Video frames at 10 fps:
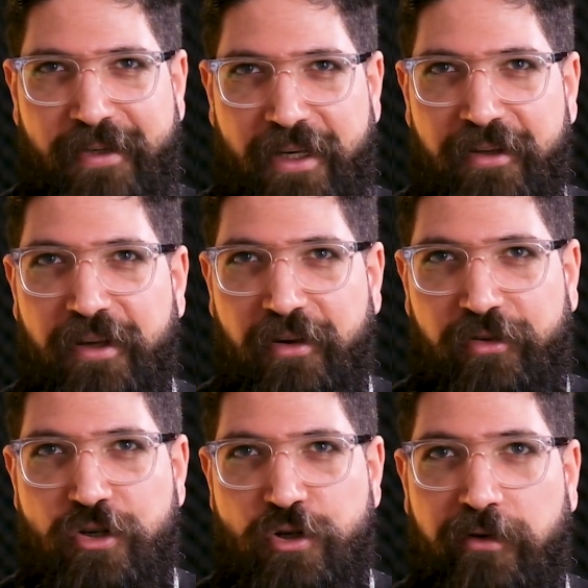in the
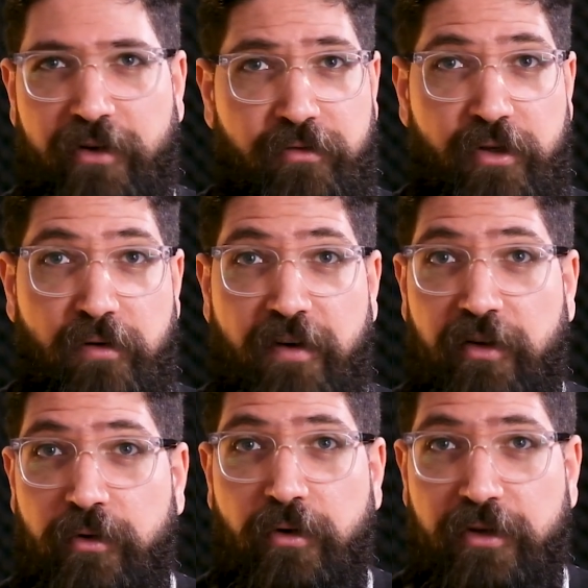eastern shores of the
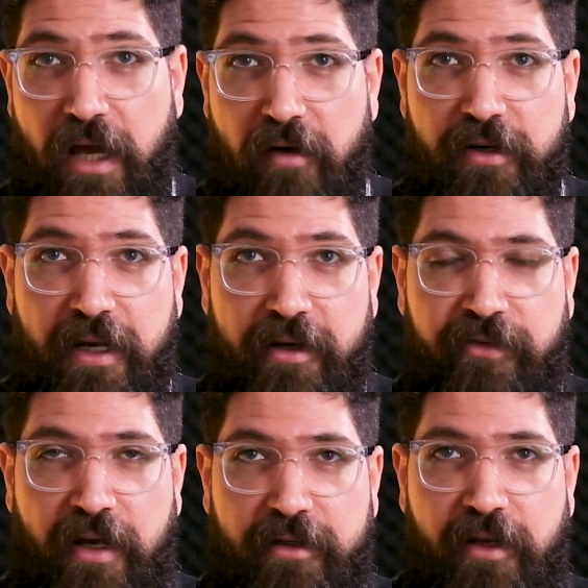Euphrates. We don't have an
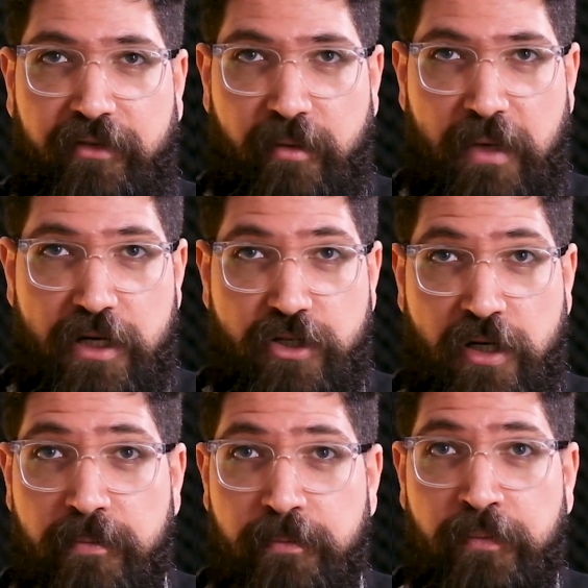exact
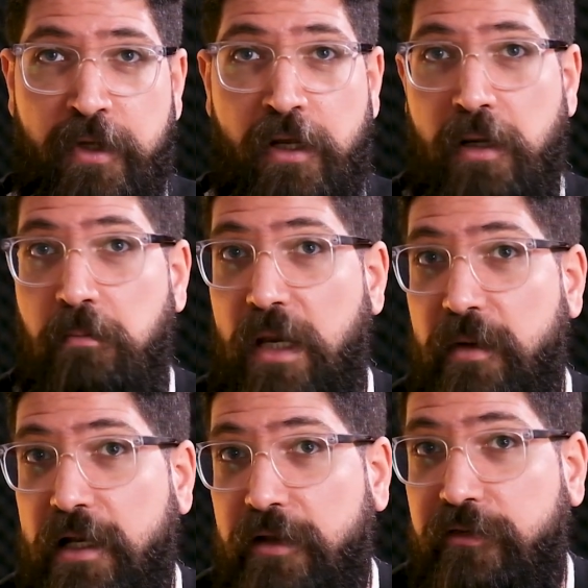estimation.
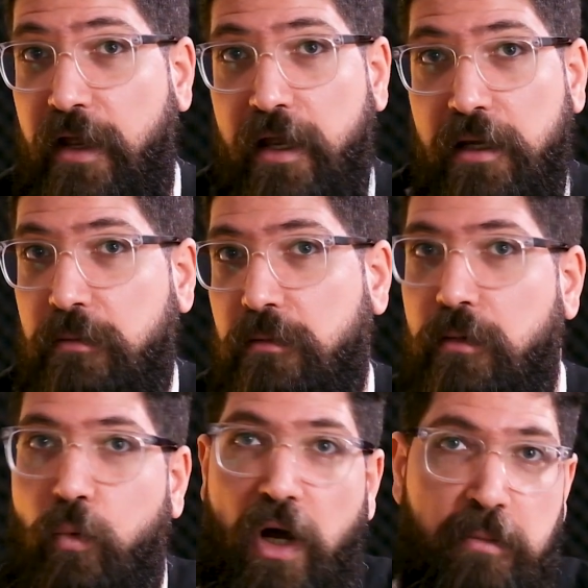Maybe let's say
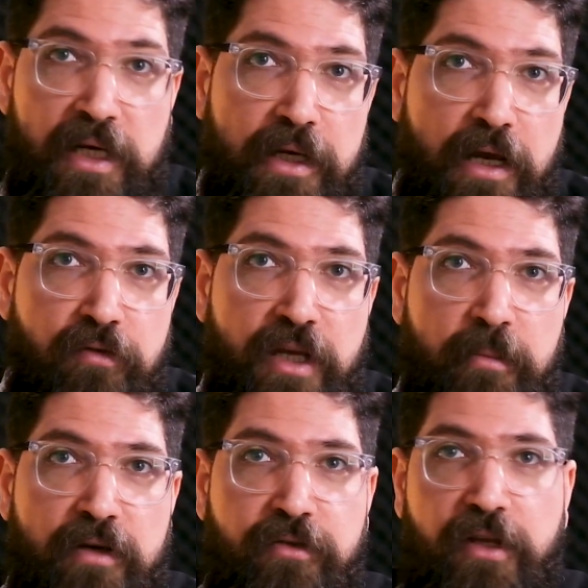1 million of
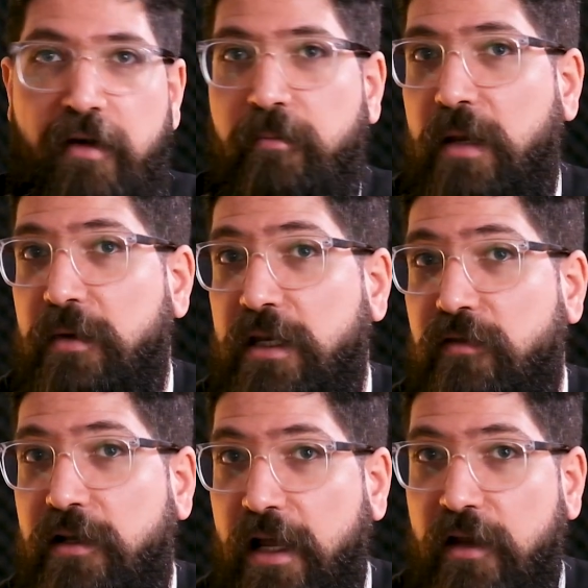them live there, maybe
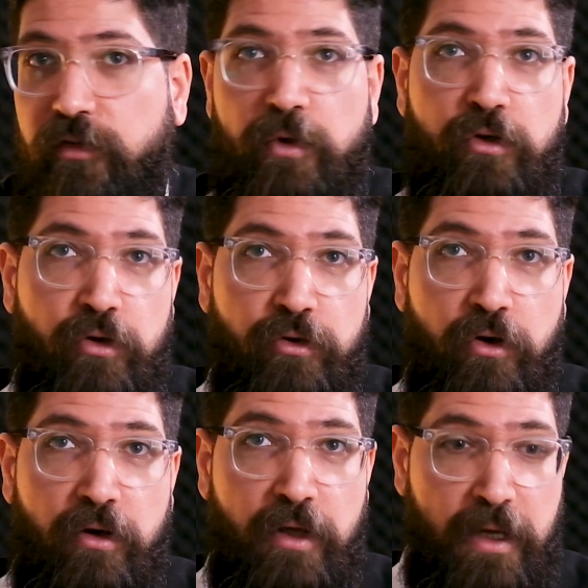even less, we don't
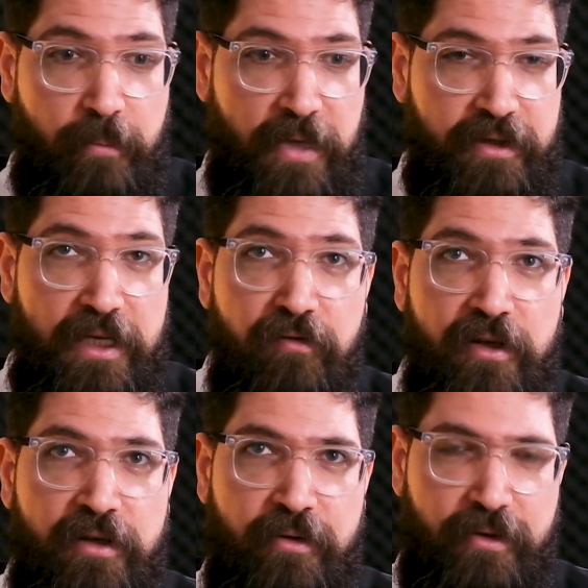know. But
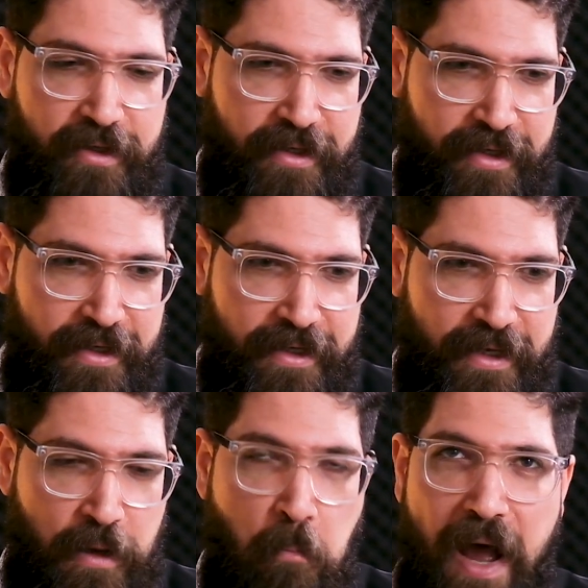even
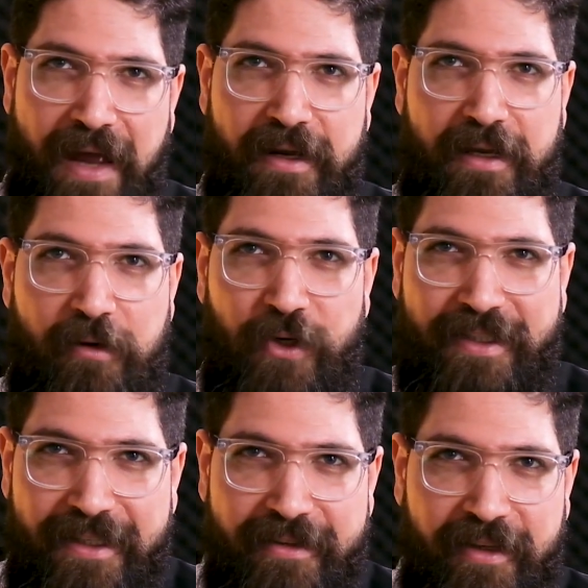
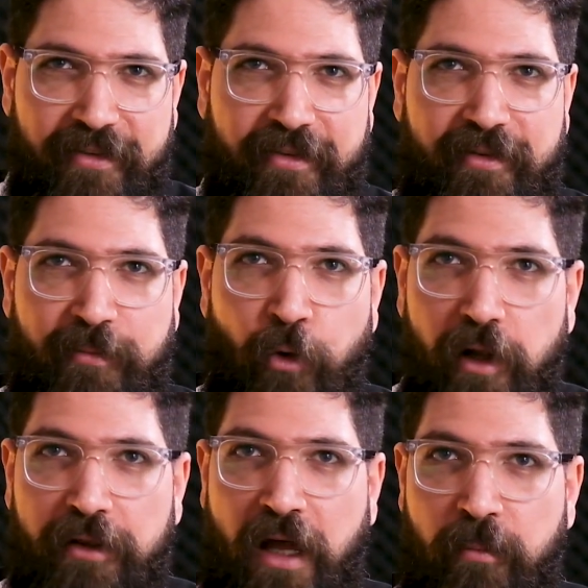within this
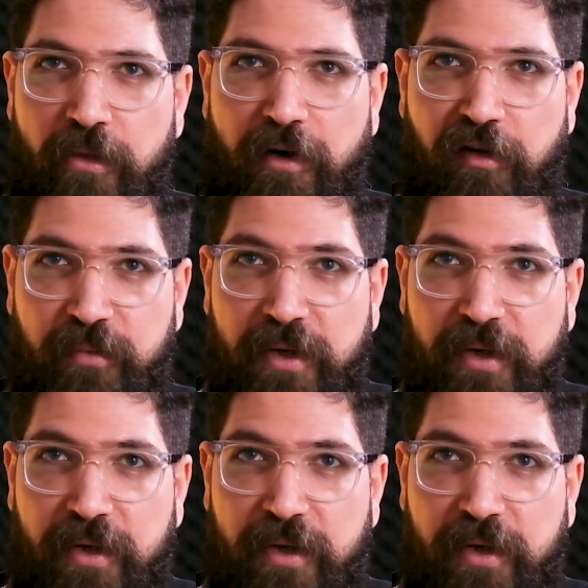small number of